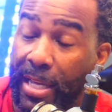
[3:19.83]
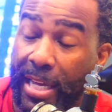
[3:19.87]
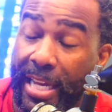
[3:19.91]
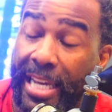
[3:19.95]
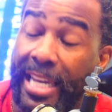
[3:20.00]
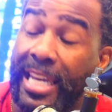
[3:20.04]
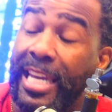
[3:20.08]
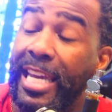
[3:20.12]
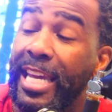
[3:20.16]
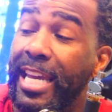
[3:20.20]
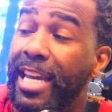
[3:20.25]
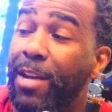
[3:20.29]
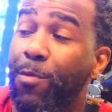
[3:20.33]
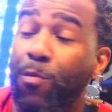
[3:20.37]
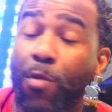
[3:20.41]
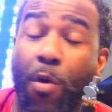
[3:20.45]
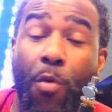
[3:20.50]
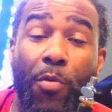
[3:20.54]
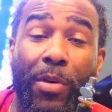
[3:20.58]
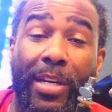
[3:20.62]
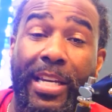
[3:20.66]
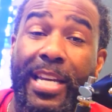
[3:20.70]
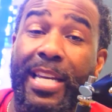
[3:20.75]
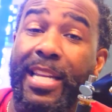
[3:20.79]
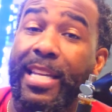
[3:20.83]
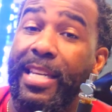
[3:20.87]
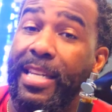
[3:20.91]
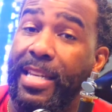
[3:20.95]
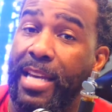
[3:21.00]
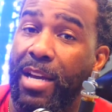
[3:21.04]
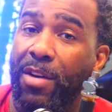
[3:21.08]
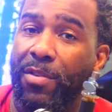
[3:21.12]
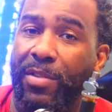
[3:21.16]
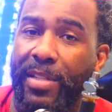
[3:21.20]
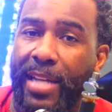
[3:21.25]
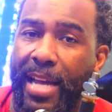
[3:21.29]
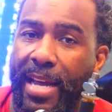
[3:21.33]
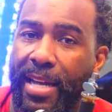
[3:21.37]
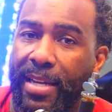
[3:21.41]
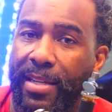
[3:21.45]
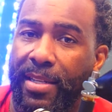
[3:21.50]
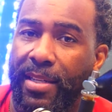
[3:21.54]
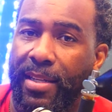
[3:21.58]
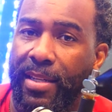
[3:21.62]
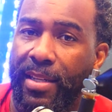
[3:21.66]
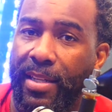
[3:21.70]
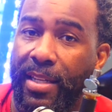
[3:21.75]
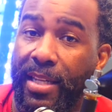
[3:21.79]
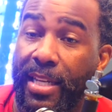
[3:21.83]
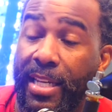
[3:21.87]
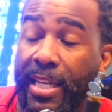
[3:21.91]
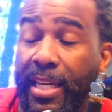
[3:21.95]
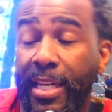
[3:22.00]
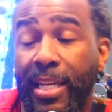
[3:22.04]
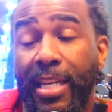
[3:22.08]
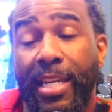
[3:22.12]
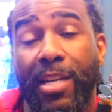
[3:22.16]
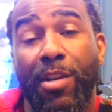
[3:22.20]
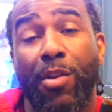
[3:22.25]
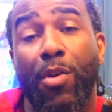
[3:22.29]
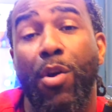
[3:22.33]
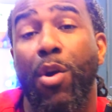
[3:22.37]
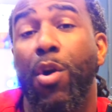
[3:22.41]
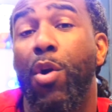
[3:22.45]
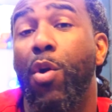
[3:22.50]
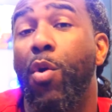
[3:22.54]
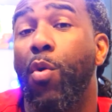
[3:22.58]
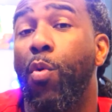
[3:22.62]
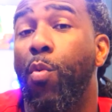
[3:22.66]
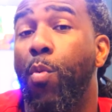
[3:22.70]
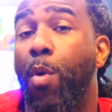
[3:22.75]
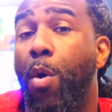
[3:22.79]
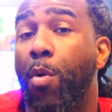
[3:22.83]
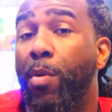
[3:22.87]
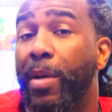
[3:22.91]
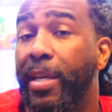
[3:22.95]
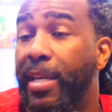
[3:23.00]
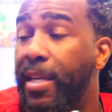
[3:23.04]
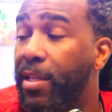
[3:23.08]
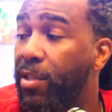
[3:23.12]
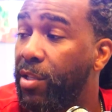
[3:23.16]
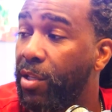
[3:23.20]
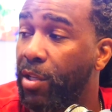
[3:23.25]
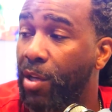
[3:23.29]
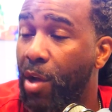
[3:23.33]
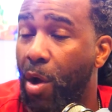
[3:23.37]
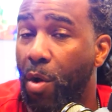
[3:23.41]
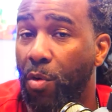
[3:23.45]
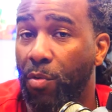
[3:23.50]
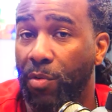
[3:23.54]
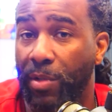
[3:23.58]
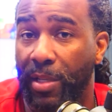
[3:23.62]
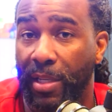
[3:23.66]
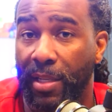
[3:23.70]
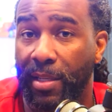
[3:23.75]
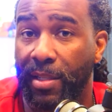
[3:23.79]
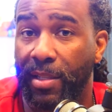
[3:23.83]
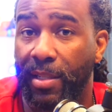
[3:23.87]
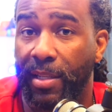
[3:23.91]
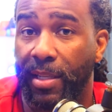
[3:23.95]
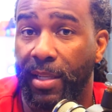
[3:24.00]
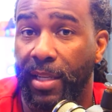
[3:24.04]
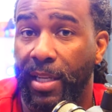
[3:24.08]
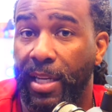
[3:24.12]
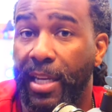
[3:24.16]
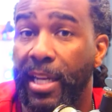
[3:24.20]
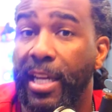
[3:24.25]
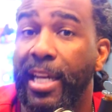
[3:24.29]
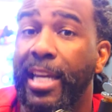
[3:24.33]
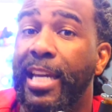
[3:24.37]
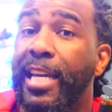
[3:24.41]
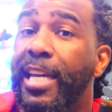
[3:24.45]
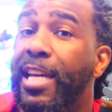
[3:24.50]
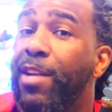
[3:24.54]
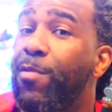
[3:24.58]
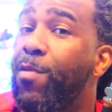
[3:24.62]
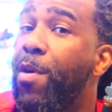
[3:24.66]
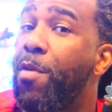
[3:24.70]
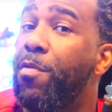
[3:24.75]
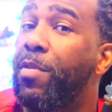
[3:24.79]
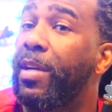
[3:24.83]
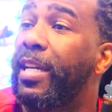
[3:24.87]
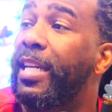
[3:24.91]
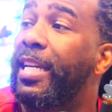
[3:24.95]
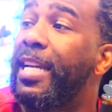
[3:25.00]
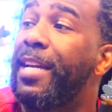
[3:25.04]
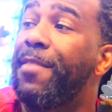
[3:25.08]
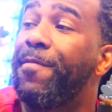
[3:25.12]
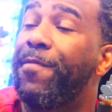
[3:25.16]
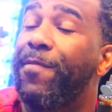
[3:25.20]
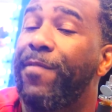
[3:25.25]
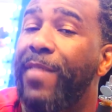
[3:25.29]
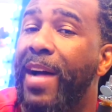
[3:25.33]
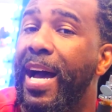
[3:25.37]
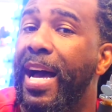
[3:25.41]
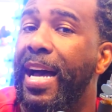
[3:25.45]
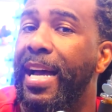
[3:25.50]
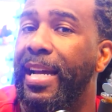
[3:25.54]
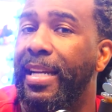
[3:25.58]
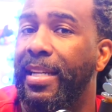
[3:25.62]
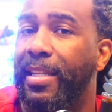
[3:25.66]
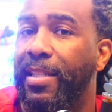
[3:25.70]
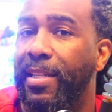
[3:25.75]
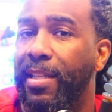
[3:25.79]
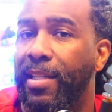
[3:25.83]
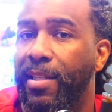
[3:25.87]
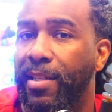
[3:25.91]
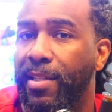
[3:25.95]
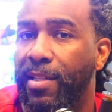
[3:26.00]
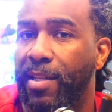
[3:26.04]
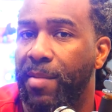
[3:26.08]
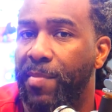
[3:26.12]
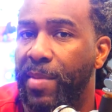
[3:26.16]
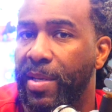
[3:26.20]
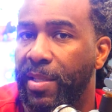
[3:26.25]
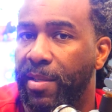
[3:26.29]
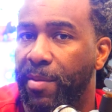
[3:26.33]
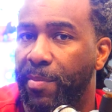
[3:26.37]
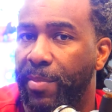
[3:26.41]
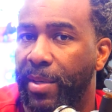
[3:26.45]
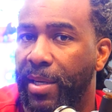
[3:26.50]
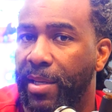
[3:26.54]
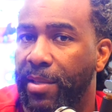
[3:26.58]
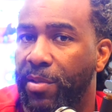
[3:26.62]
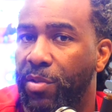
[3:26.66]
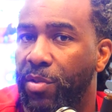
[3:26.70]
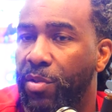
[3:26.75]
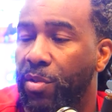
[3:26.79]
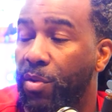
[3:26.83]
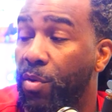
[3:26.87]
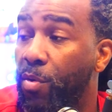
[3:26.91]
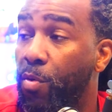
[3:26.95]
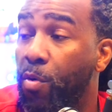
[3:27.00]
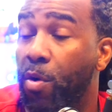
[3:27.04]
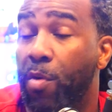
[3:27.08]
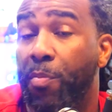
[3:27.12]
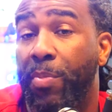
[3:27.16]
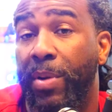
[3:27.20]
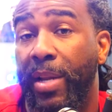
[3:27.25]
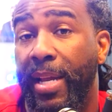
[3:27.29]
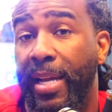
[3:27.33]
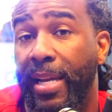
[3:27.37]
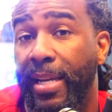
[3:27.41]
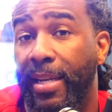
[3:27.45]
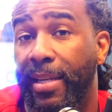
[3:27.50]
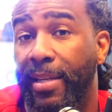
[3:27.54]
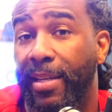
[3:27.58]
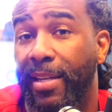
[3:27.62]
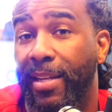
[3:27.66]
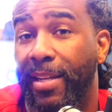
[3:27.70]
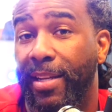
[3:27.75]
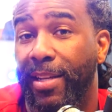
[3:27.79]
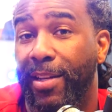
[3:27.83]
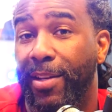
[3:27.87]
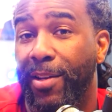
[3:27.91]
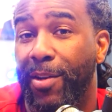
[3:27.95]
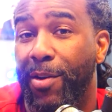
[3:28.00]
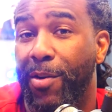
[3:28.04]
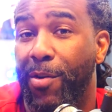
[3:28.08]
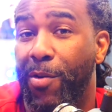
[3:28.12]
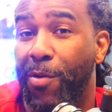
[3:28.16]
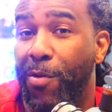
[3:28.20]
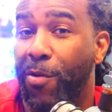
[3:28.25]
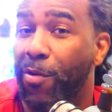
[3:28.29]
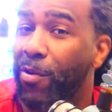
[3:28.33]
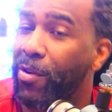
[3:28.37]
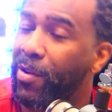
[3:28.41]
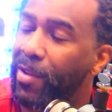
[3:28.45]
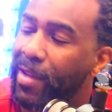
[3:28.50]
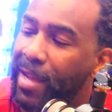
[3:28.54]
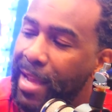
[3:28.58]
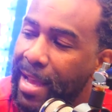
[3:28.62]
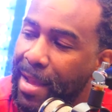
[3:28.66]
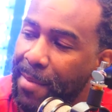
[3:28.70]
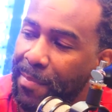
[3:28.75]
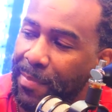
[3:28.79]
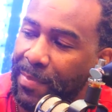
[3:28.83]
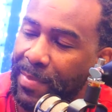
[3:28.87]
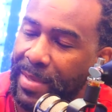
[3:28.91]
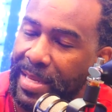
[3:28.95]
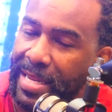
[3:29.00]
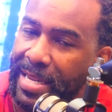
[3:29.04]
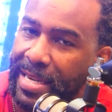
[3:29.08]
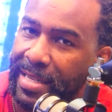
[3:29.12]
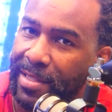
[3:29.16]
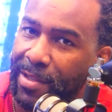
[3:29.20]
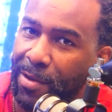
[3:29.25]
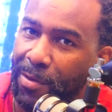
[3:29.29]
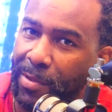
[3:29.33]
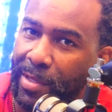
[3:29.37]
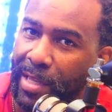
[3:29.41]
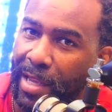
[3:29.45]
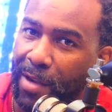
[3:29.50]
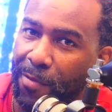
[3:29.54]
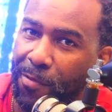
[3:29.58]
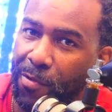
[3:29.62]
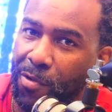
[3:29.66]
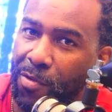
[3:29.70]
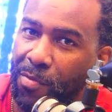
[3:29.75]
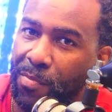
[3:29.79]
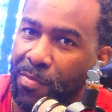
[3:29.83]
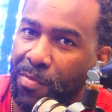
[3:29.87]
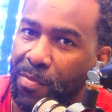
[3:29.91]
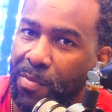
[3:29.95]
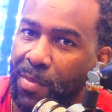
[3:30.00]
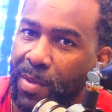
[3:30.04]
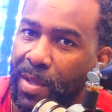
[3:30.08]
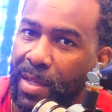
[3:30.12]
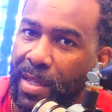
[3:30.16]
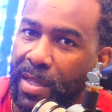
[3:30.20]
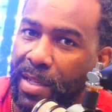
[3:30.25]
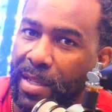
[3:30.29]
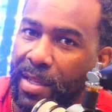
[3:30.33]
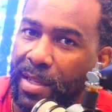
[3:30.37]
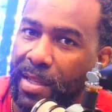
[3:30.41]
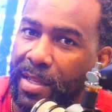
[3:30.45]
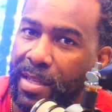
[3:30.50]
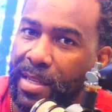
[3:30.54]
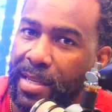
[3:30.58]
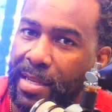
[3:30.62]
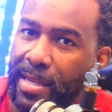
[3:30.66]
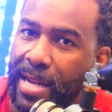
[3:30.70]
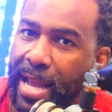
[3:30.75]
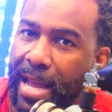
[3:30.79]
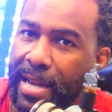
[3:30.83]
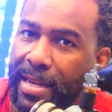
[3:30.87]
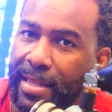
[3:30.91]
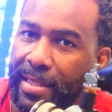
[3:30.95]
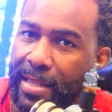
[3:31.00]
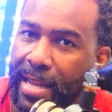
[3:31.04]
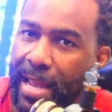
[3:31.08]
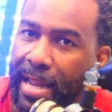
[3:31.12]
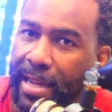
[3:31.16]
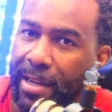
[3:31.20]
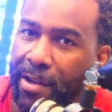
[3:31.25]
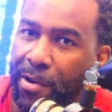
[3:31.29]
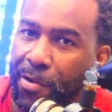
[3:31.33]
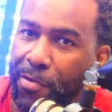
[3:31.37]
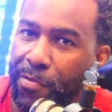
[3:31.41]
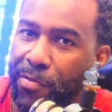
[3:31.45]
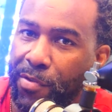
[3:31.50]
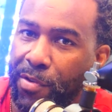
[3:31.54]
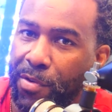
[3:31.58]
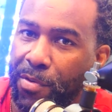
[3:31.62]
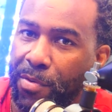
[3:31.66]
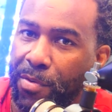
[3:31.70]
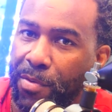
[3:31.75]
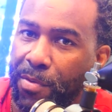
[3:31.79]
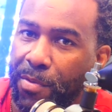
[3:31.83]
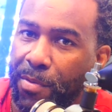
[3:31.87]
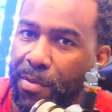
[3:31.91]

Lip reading: He won't get yelled at. He won't get scolded. He won't get fined to miss a bus or plane or be in his hotel room not at curfew.